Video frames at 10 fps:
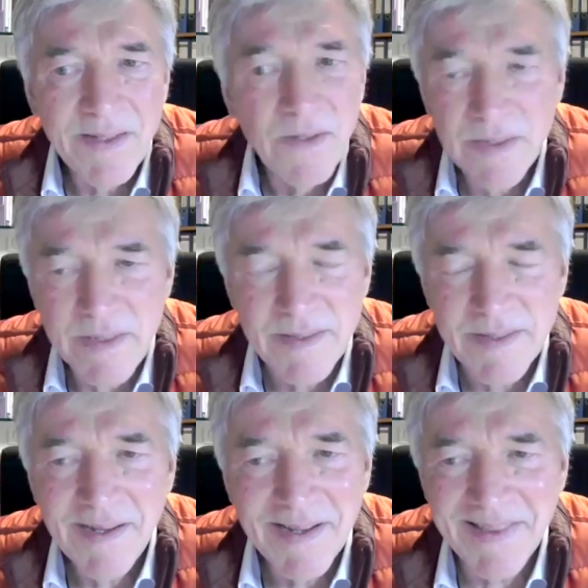a nonsense,
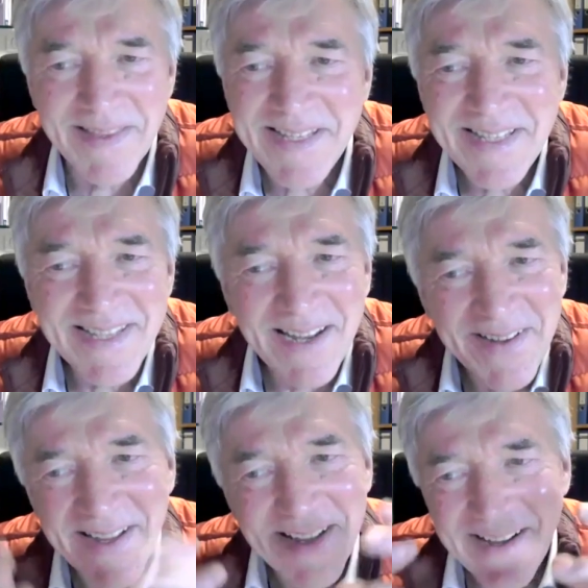yeah. This is
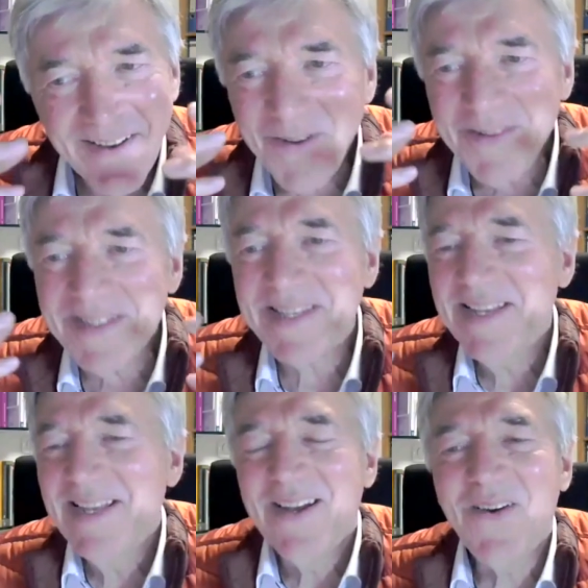
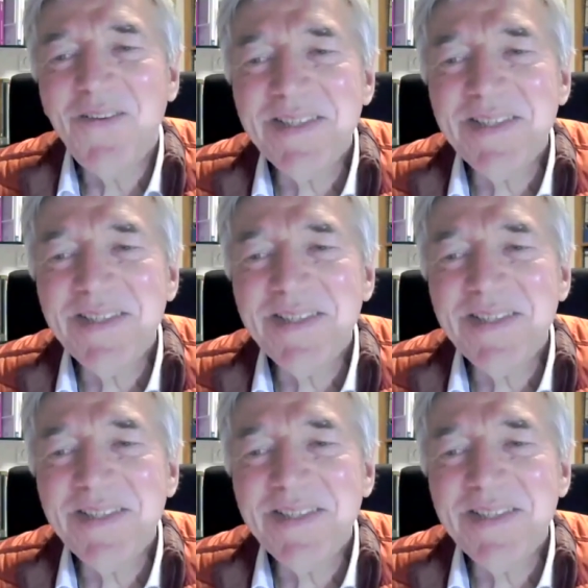all